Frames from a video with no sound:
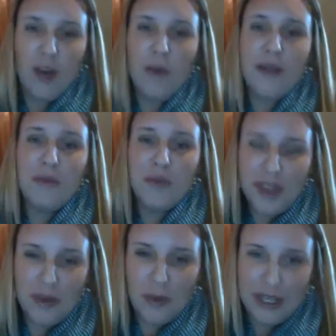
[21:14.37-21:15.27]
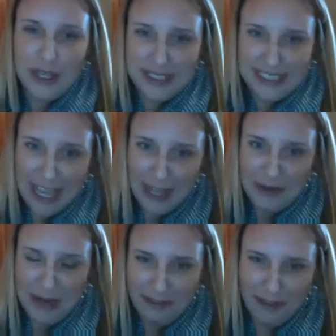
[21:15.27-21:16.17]
What I really want you to
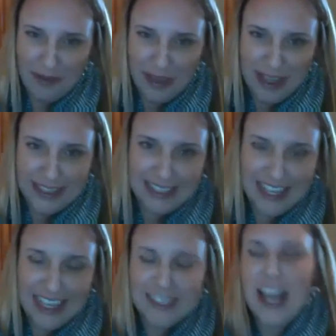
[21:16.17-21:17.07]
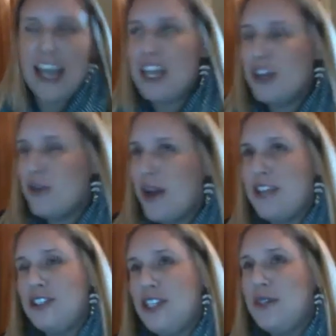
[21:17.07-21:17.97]
take away from this is I
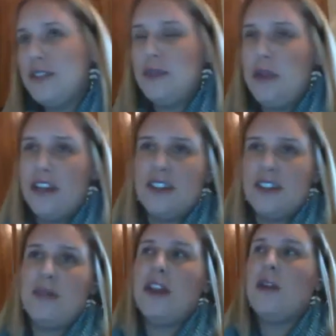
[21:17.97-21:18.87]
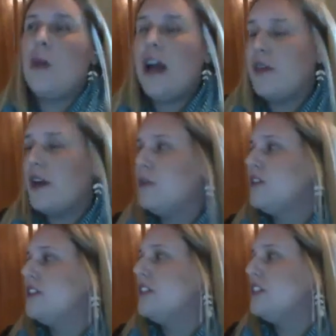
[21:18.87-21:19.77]
usually go to speakers and I'm like, wow, that
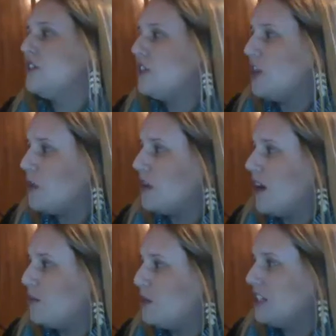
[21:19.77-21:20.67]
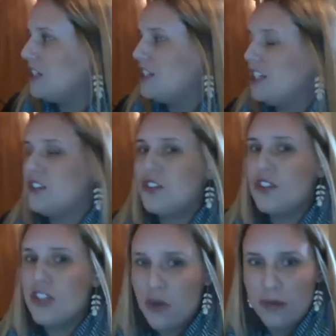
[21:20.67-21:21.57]
person is so accomplished and
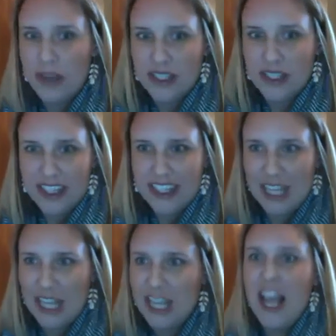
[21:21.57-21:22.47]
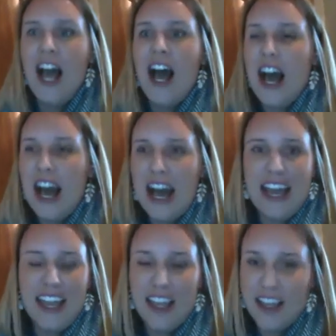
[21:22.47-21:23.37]
so amazing. Like
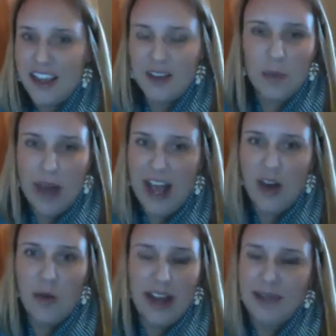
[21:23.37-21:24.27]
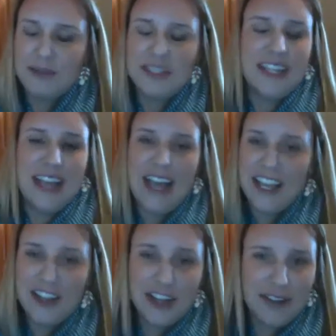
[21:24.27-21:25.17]
wow. And I'm just like,
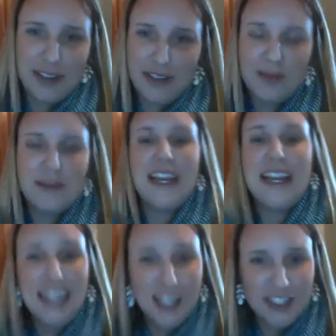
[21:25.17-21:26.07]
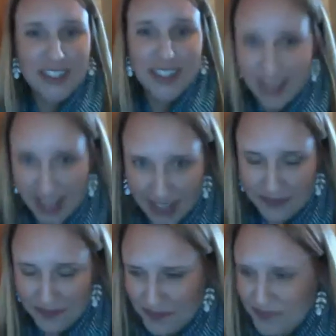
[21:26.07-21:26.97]
I could never live up to that. Here's the thing.